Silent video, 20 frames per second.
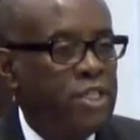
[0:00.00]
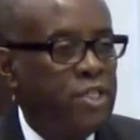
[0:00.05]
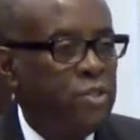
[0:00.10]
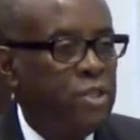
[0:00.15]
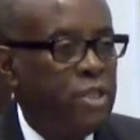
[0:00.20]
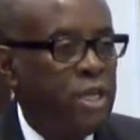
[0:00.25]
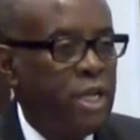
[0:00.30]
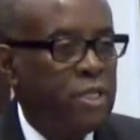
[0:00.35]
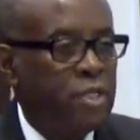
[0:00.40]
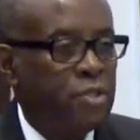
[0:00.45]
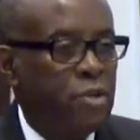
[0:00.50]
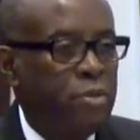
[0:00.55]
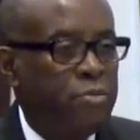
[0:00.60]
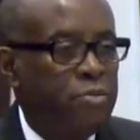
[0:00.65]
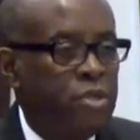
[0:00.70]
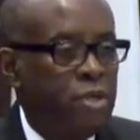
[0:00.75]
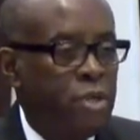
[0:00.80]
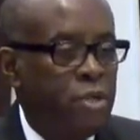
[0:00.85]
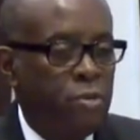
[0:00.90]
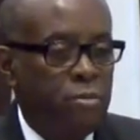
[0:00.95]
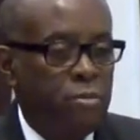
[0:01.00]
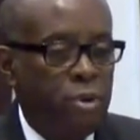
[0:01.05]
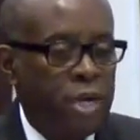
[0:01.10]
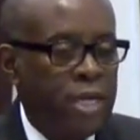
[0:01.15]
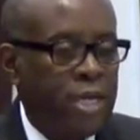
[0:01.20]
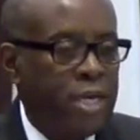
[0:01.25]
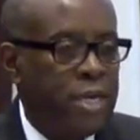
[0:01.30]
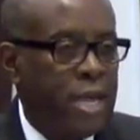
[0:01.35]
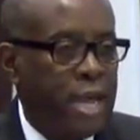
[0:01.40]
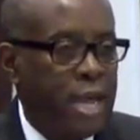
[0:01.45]
You take scripture, you
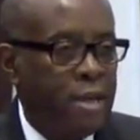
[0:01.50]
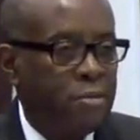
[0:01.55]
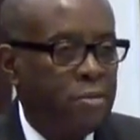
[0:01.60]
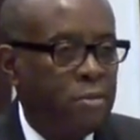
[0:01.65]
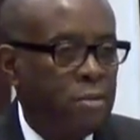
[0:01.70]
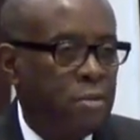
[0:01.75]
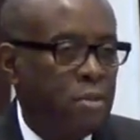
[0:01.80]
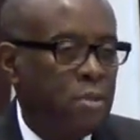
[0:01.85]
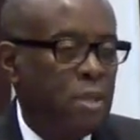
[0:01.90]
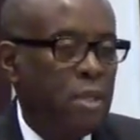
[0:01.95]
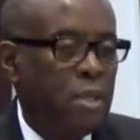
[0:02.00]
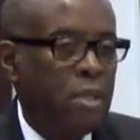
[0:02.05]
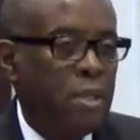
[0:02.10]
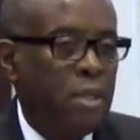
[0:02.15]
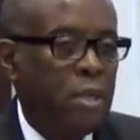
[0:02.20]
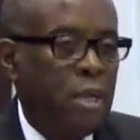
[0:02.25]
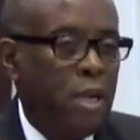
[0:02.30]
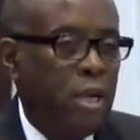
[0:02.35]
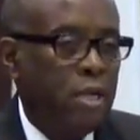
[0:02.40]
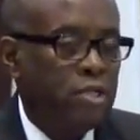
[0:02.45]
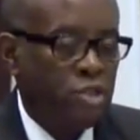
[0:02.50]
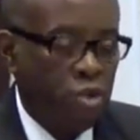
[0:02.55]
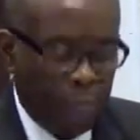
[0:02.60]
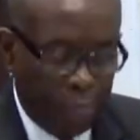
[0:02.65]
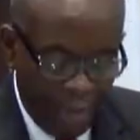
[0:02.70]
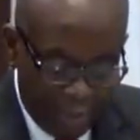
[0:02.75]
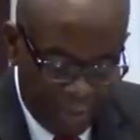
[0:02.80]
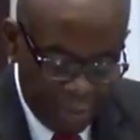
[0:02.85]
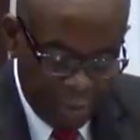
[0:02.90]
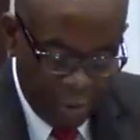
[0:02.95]
break it down so
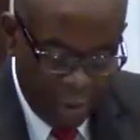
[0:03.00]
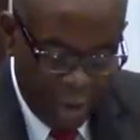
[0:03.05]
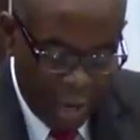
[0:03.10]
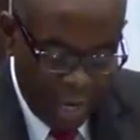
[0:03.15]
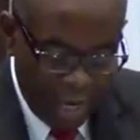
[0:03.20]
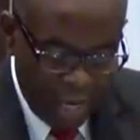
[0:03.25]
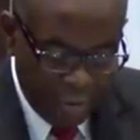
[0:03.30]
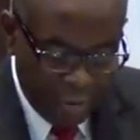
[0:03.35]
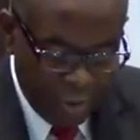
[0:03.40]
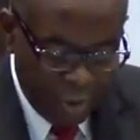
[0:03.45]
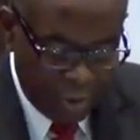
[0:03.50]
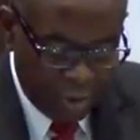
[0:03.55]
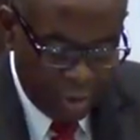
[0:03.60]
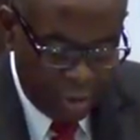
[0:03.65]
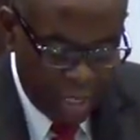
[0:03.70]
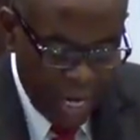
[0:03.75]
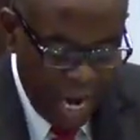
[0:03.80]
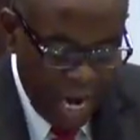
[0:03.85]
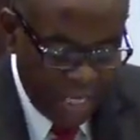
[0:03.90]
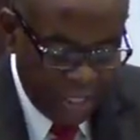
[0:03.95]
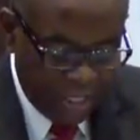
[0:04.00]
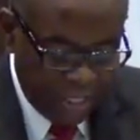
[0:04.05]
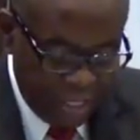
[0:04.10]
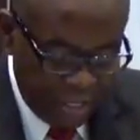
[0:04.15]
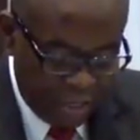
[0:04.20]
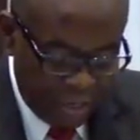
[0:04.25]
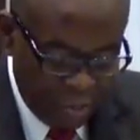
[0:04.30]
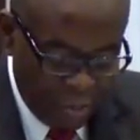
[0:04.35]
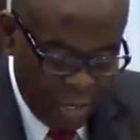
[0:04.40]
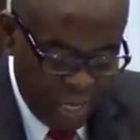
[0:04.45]
people are able to
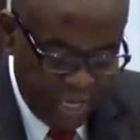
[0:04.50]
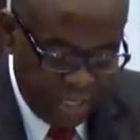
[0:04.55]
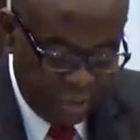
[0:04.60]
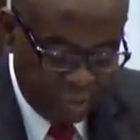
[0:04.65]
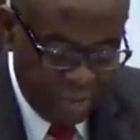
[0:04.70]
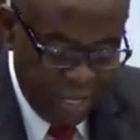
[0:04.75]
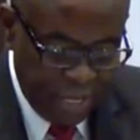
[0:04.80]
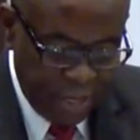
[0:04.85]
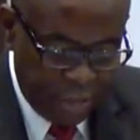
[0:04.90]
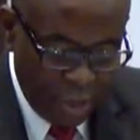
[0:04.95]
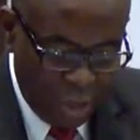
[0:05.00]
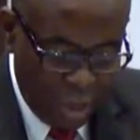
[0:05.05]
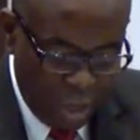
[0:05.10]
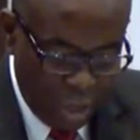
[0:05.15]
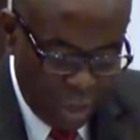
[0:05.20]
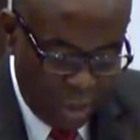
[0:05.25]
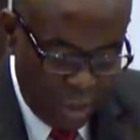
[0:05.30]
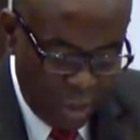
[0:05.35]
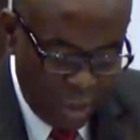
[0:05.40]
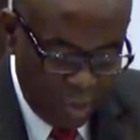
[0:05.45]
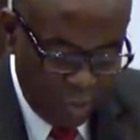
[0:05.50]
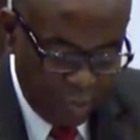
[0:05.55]
digest what is being taught.